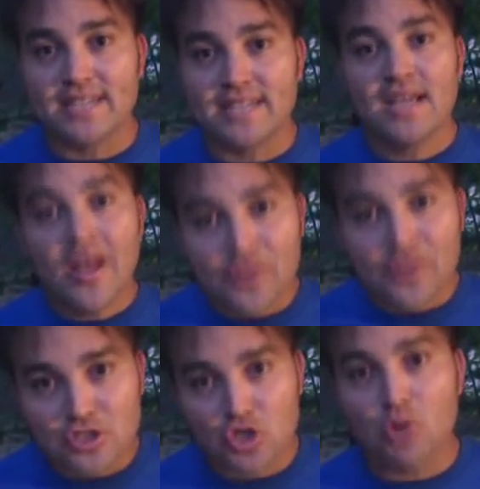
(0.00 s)
is
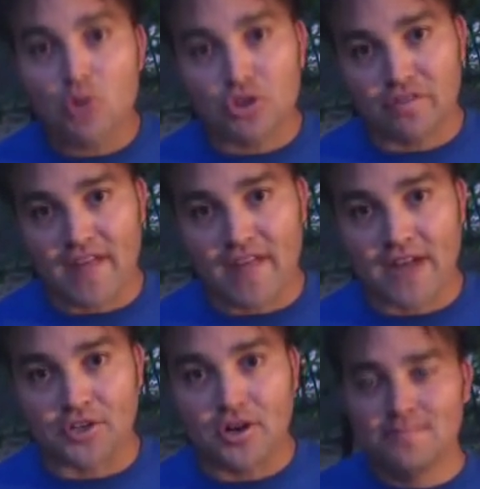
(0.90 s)
the social
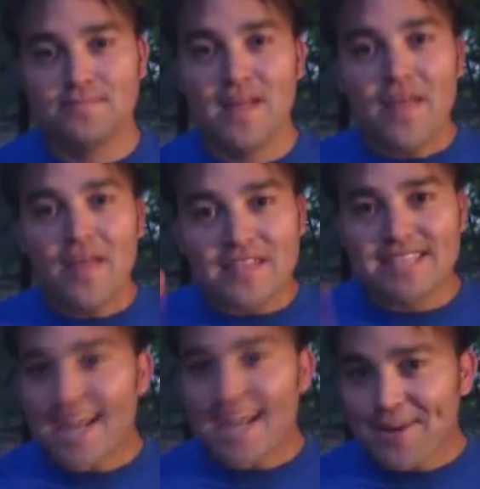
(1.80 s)
factor. The
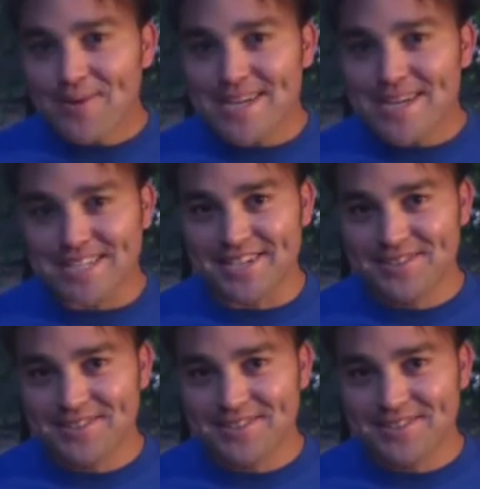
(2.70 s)
second reason